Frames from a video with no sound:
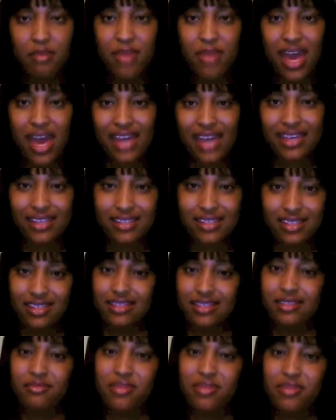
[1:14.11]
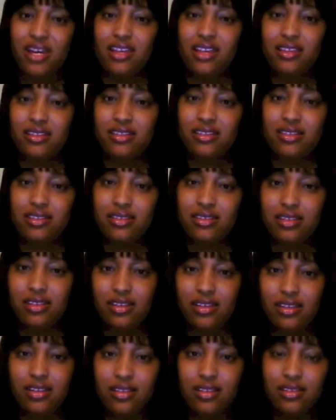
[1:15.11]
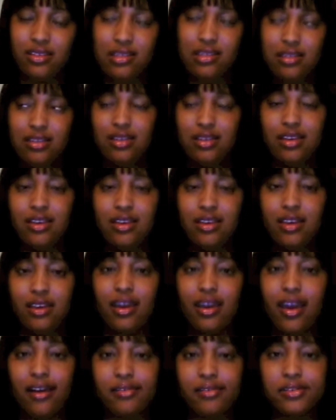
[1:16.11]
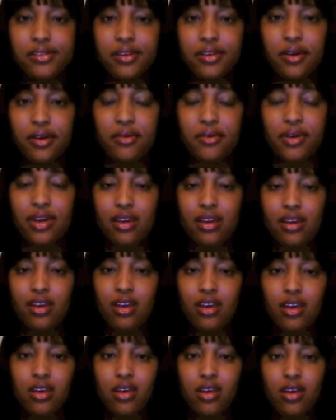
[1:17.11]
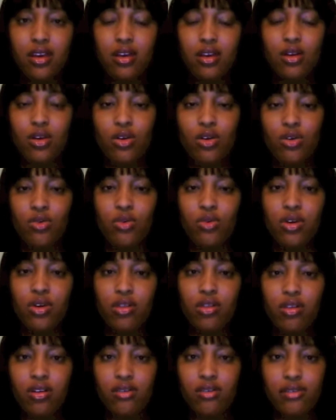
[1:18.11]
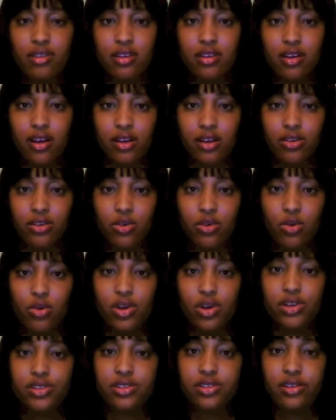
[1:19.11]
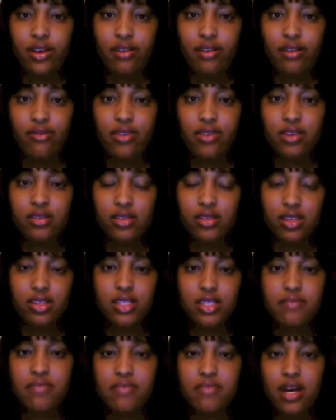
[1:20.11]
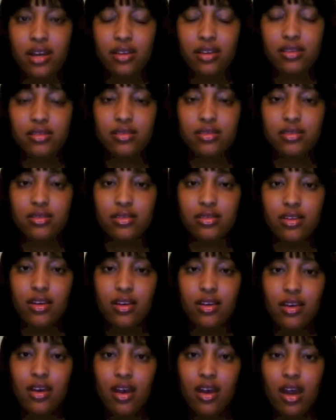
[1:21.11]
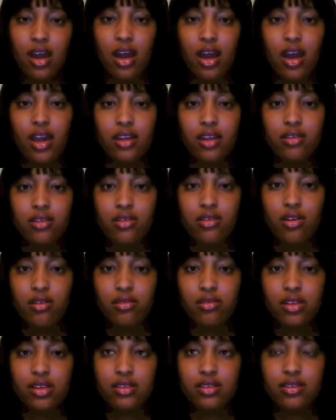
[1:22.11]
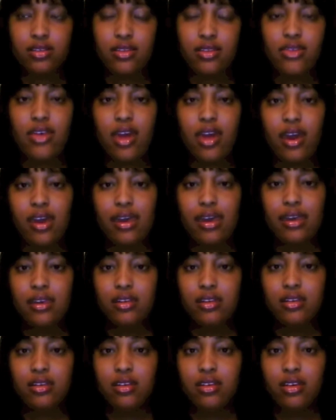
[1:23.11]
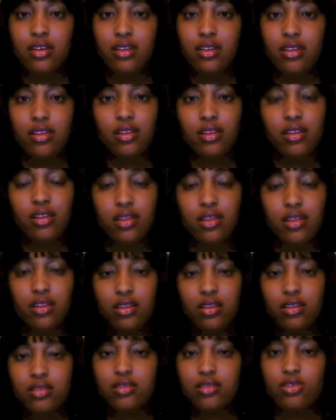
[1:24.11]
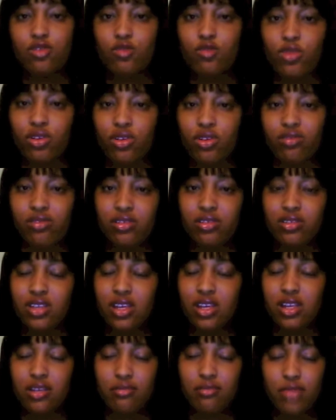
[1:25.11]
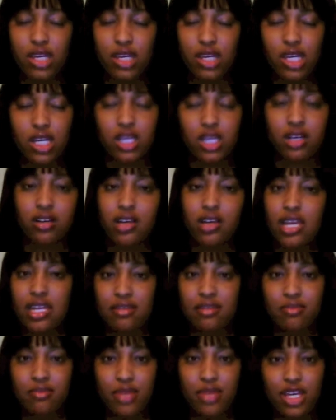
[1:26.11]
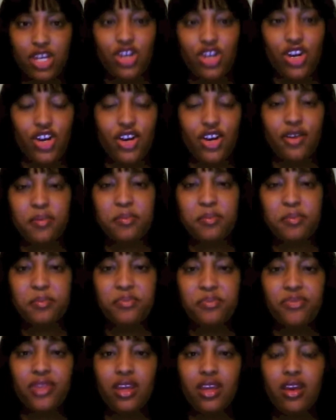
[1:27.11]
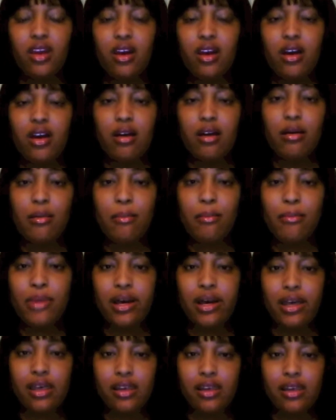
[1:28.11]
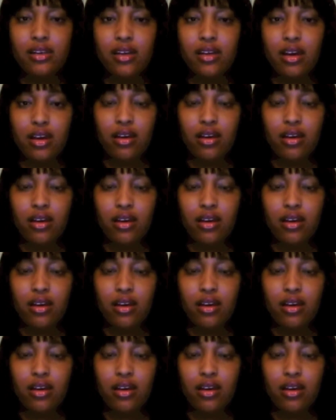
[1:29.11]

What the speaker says: back in 6 months to see how it's going. Well, over the course of the 6 months, I noticed that the tumor was getting bigger and bigger, but